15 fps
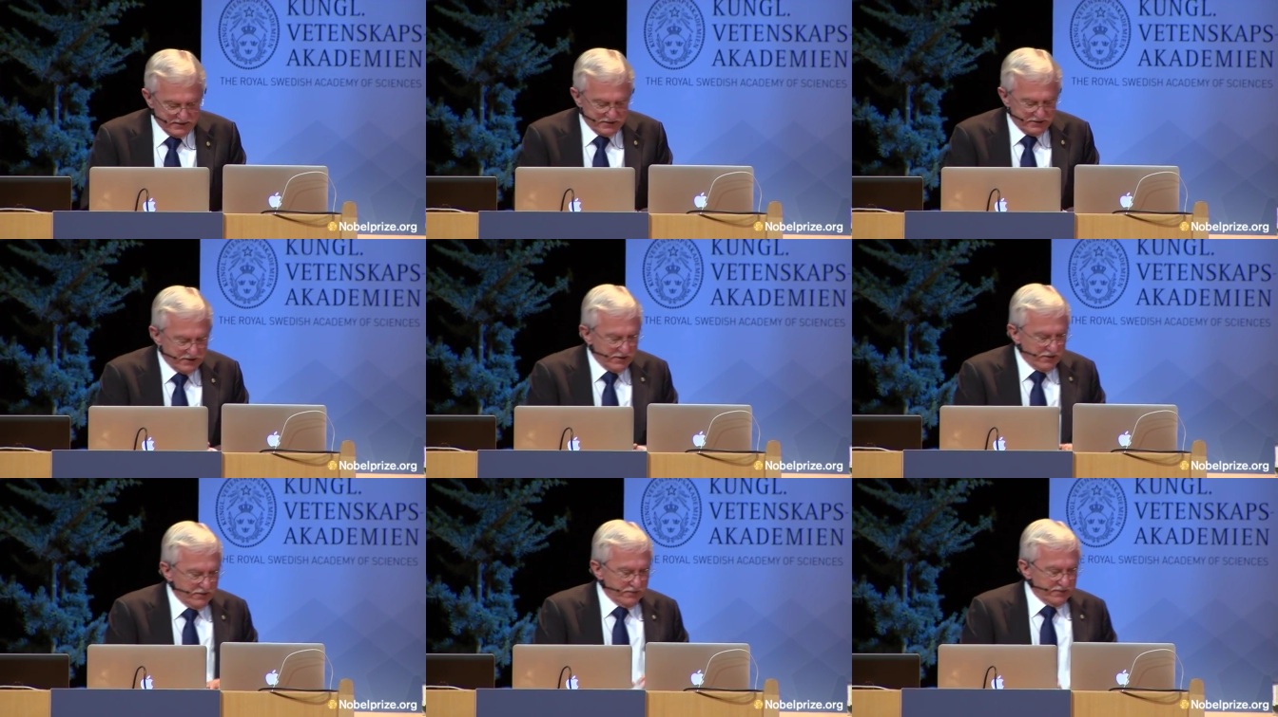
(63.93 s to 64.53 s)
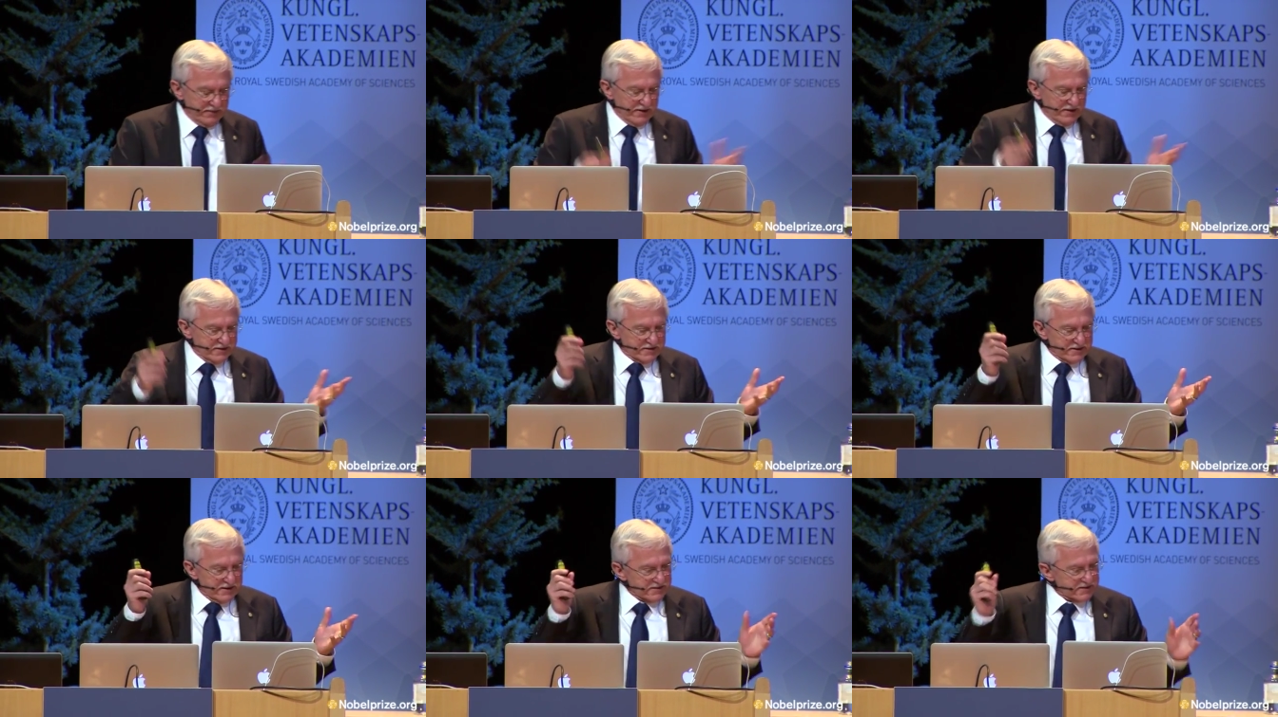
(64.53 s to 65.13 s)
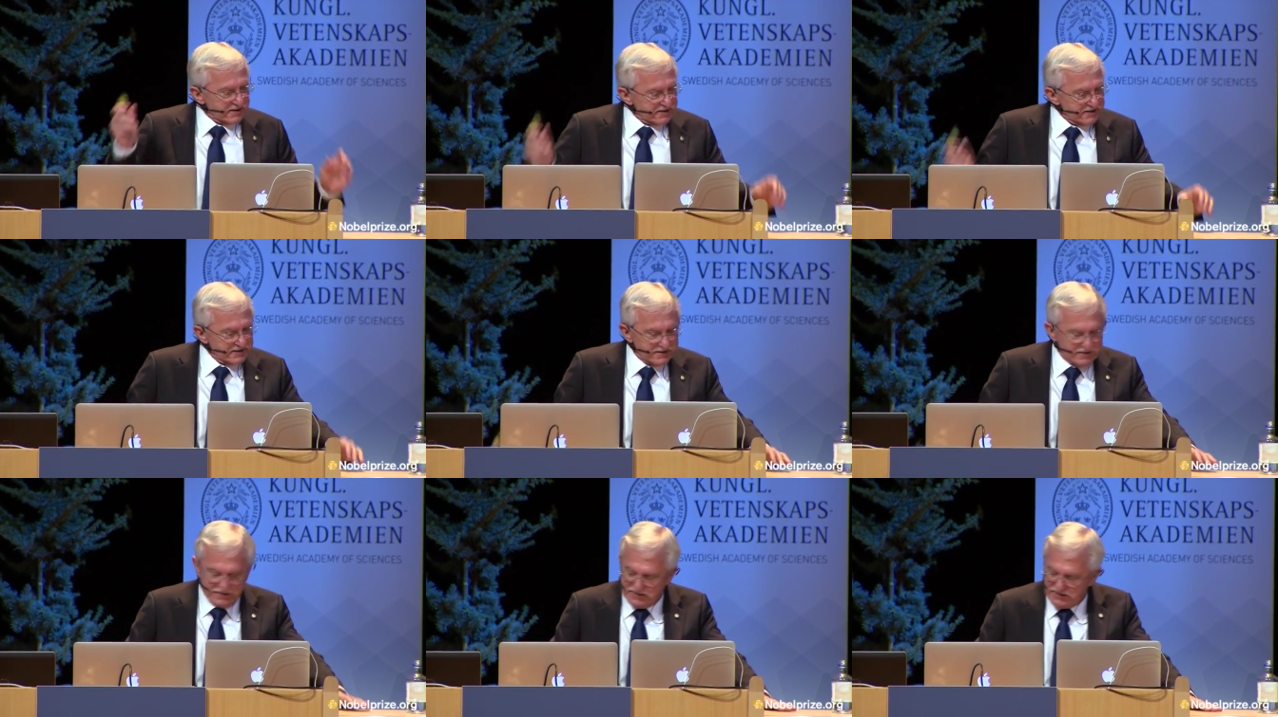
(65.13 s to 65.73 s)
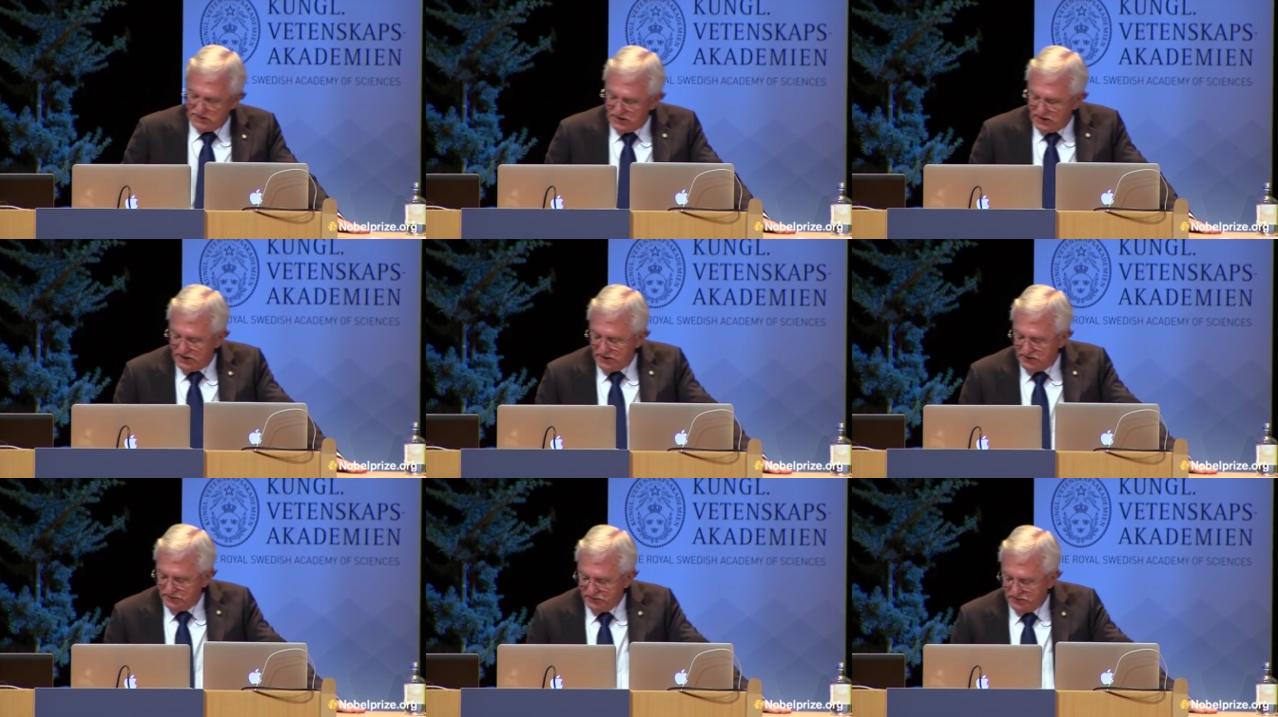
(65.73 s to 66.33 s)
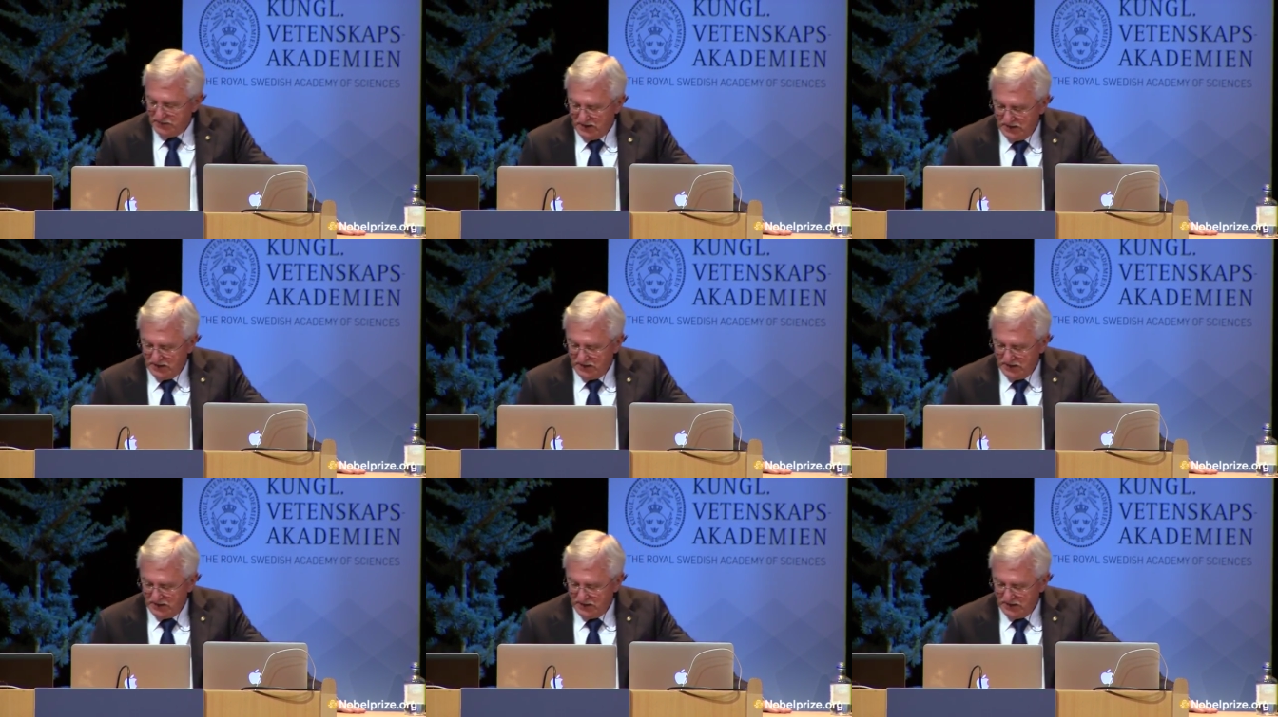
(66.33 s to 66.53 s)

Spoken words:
So, as Dr. Linse said,